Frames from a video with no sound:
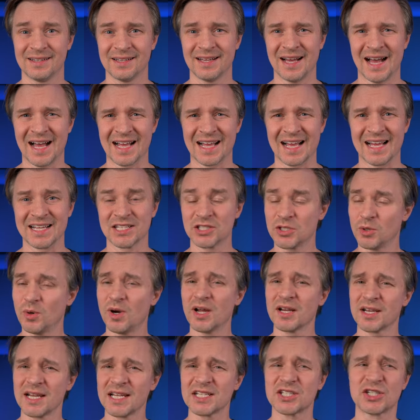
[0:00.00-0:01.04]
Hi guys, so
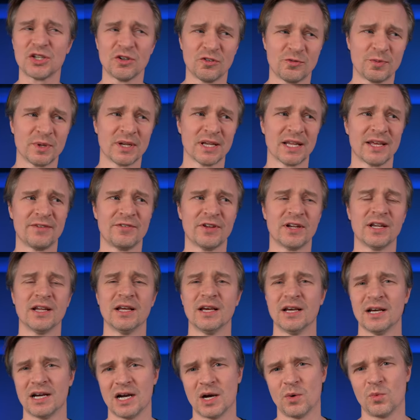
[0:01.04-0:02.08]
unless you've been living
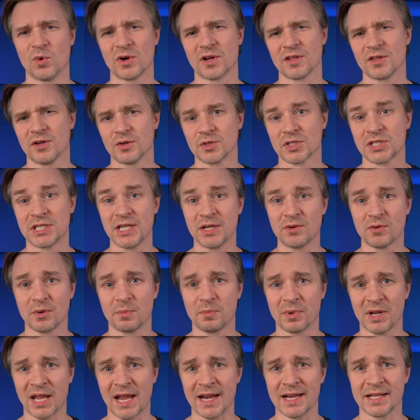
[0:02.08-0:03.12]
on one of those secret
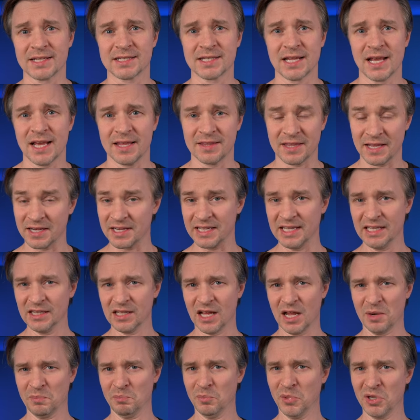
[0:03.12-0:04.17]
planets that
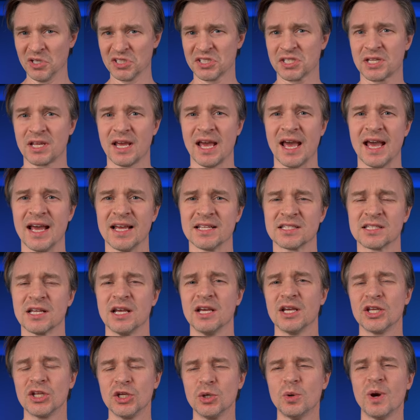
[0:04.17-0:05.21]
Elon Musk has,
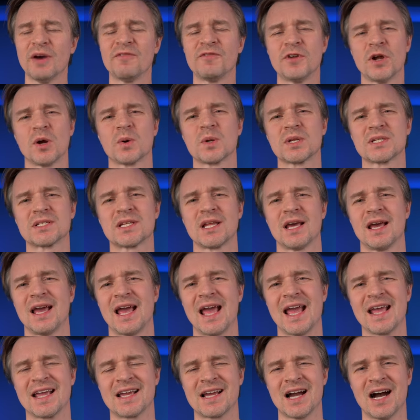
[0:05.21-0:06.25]
you have noticed
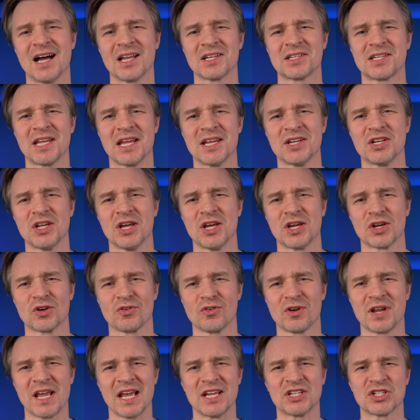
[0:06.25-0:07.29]
a content
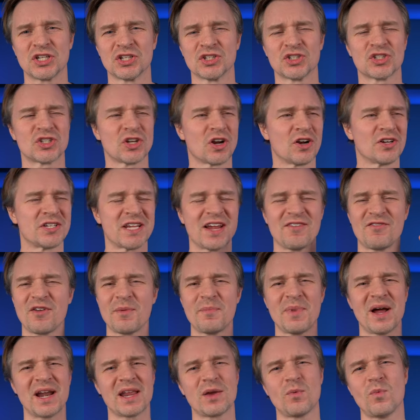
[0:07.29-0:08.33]
creation surge.
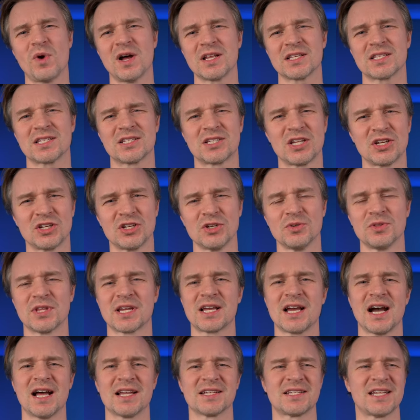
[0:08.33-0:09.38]
Everybody wants to do the
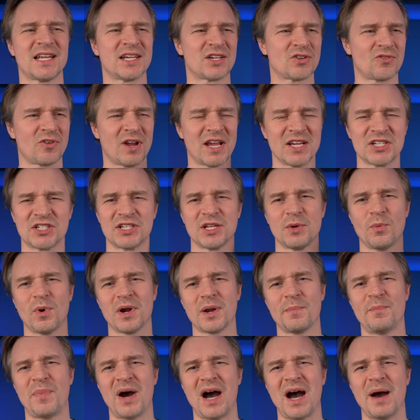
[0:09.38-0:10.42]
content creation. They want
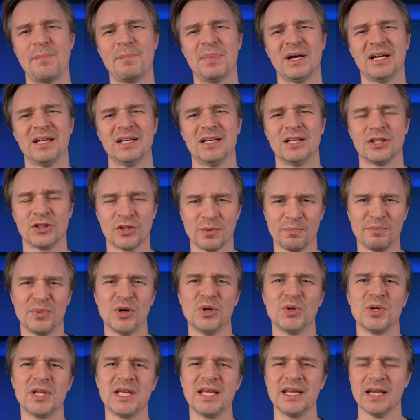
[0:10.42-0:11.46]
to pop their
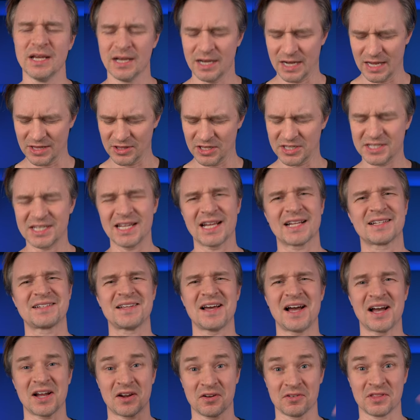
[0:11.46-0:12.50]
booty on the
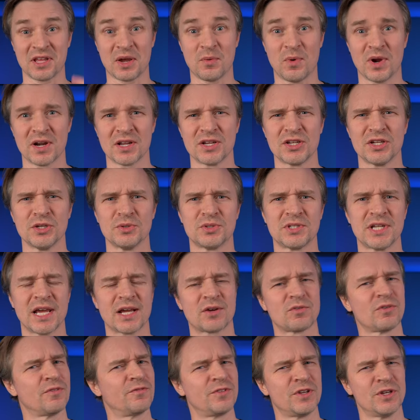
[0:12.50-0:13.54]
TikTok or they want to do
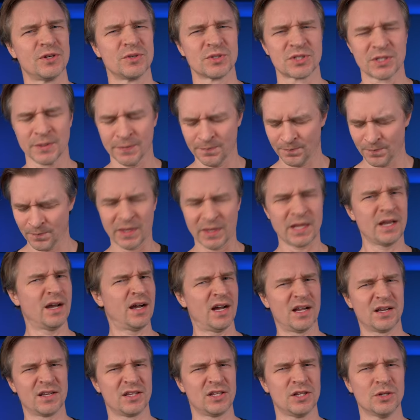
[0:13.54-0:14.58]
tech reviews
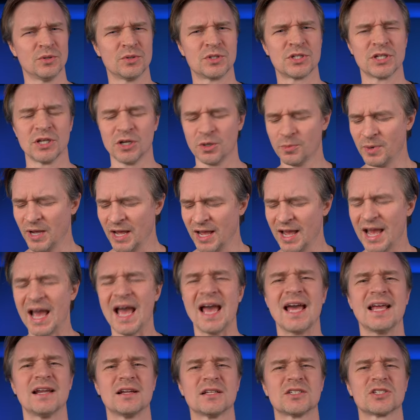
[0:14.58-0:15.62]
on YouTube.
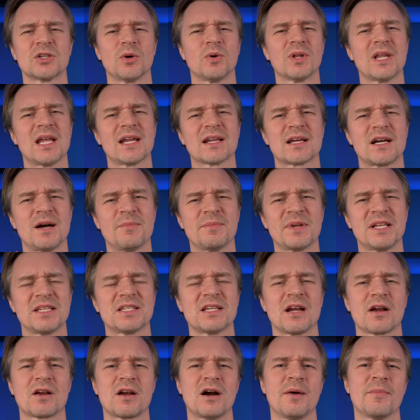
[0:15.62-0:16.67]
And so a lot of companies
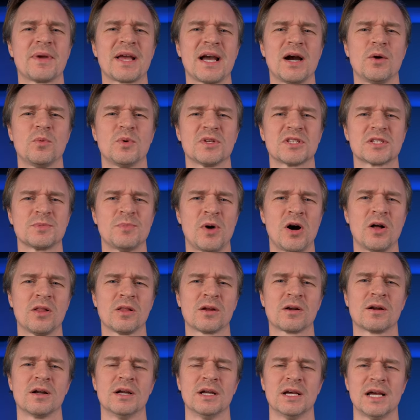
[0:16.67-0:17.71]
are coming out with
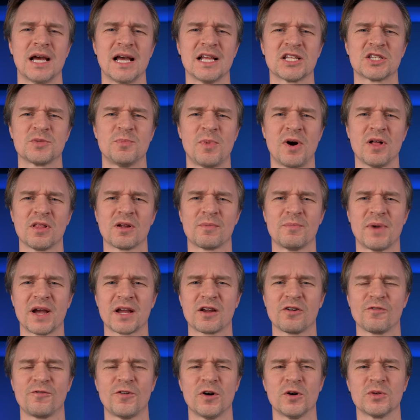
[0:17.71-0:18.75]
smaller and smaller
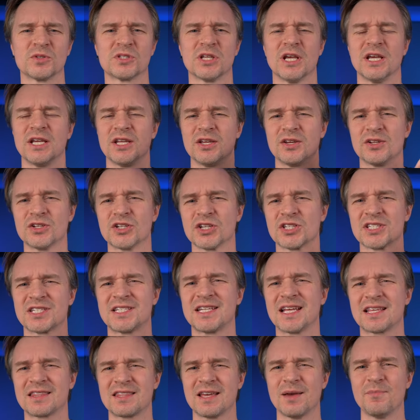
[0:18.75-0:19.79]
microphones. You can just
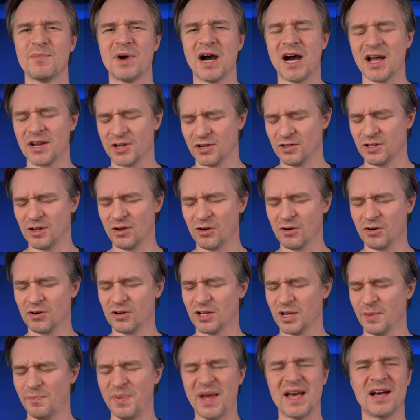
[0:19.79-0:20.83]
stick them on your
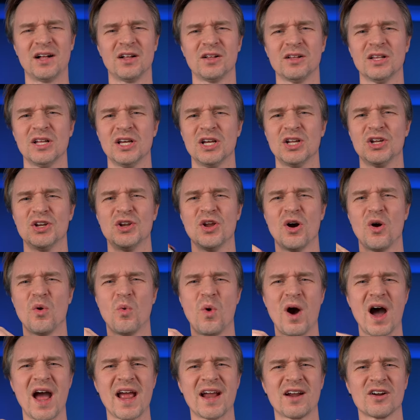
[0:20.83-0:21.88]
lapel, no
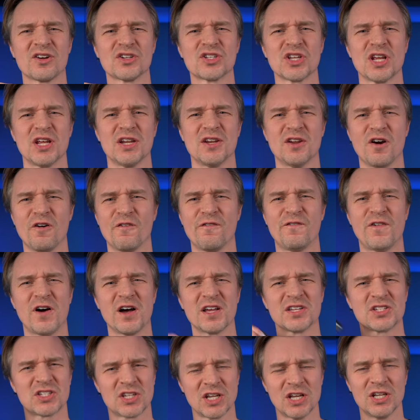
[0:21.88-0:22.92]
wires, no
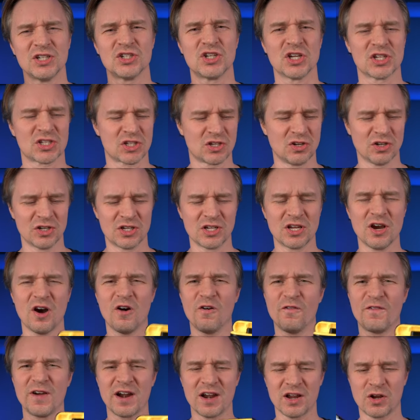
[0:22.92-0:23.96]
fuss, just good to
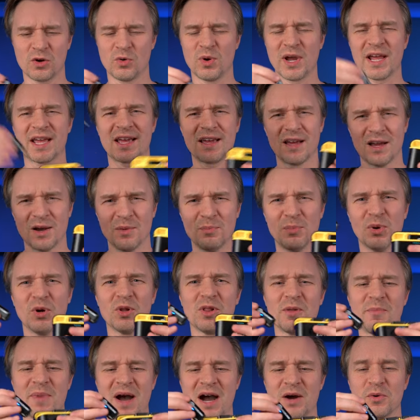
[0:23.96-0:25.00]
go, very quick. Pull
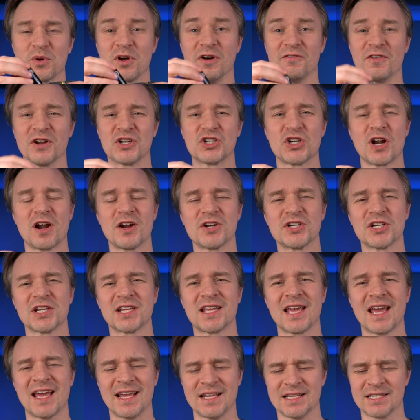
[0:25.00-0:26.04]
them out of a charging
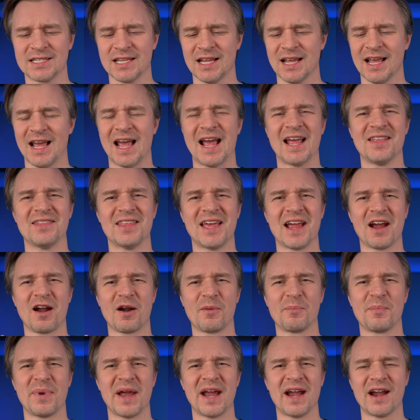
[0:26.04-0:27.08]
case and they
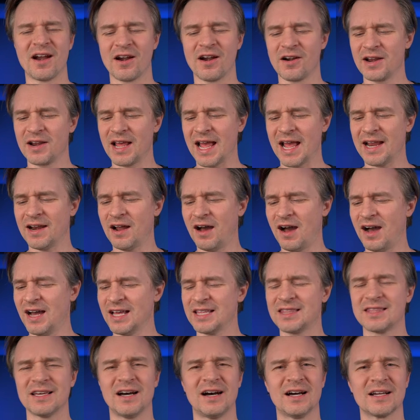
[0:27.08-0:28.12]
are paired. And I
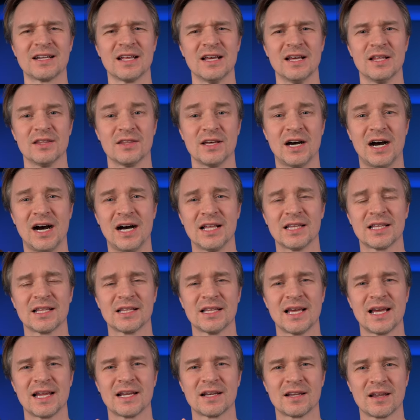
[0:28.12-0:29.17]
thought the
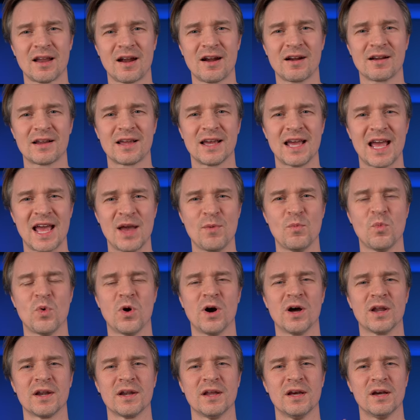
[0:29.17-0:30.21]
Hollyland Lark
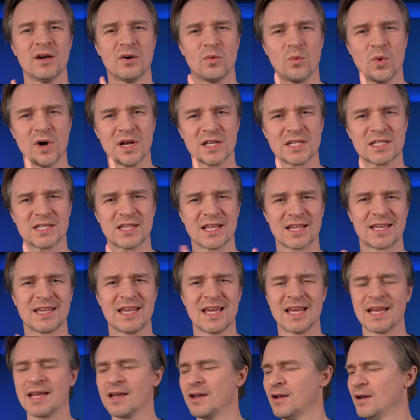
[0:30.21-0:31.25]
M1 was the
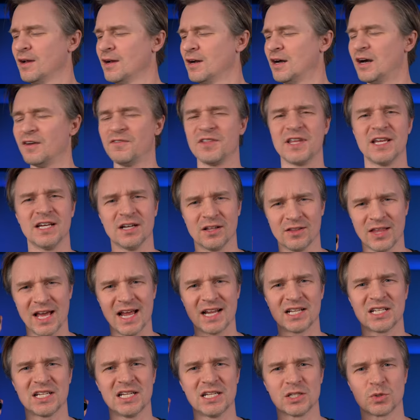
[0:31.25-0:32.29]
king of the hill.
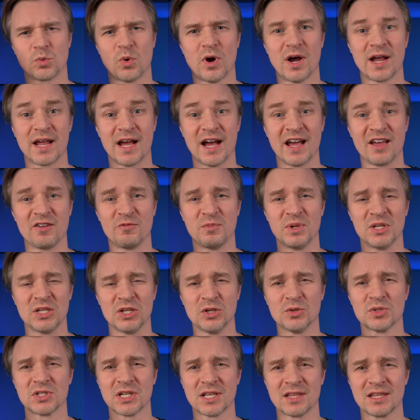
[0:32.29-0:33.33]
That is why I have been
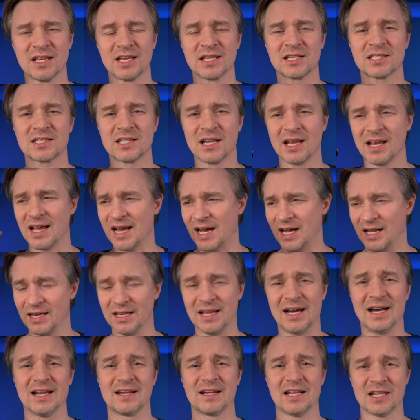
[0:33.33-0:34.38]
using this a
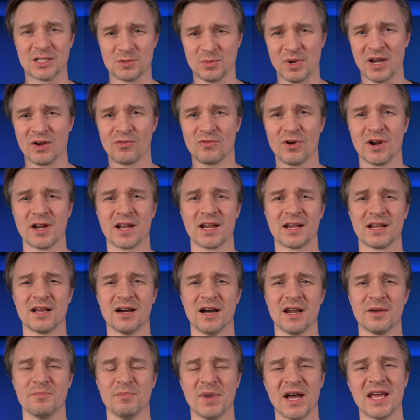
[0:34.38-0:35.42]
lot as my run and
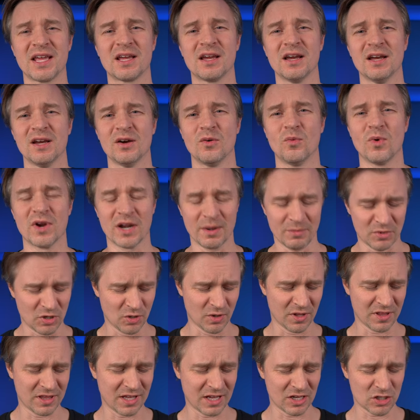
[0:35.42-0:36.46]
gun mic when I'm
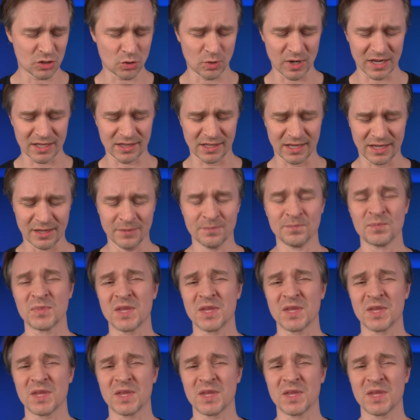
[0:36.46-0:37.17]
doing things quickly.